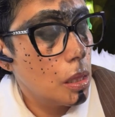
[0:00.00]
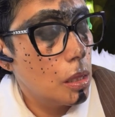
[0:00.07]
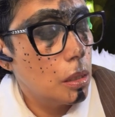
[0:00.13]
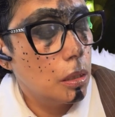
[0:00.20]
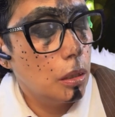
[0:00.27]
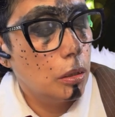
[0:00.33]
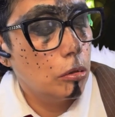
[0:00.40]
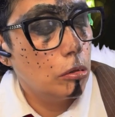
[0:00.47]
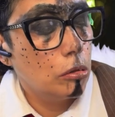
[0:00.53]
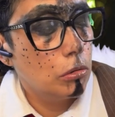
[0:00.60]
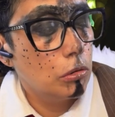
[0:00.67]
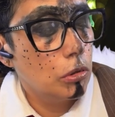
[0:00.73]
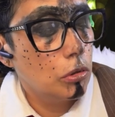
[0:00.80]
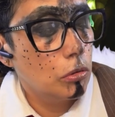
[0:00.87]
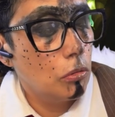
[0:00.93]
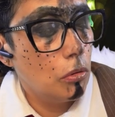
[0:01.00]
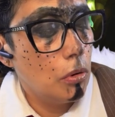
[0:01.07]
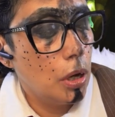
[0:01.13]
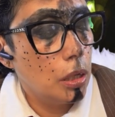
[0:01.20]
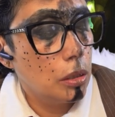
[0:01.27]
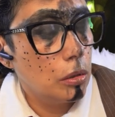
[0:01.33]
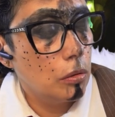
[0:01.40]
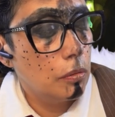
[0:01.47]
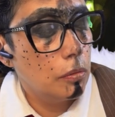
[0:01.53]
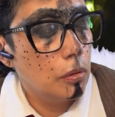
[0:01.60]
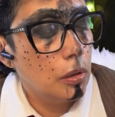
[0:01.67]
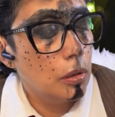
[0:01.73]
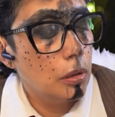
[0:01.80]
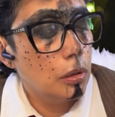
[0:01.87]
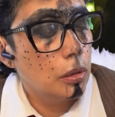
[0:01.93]
This is just wonderful.
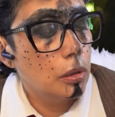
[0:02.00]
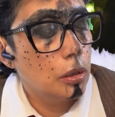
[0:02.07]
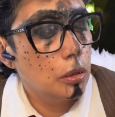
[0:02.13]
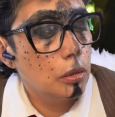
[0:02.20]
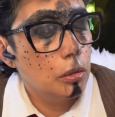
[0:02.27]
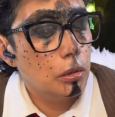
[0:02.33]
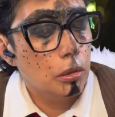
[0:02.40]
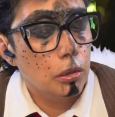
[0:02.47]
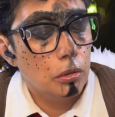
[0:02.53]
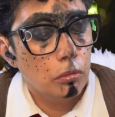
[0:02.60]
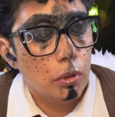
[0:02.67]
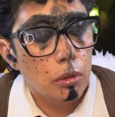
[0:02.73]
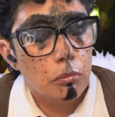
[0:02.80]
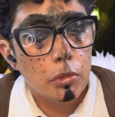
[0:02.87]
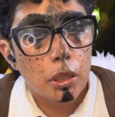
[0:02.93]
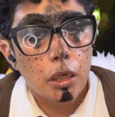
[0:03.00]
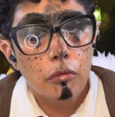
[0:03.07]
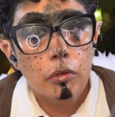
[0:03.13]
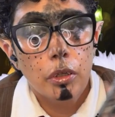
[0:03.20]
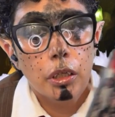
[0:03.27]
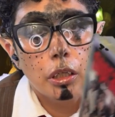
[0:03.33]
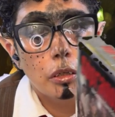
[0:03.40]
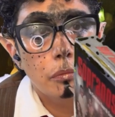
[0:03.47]
I'm going to give you another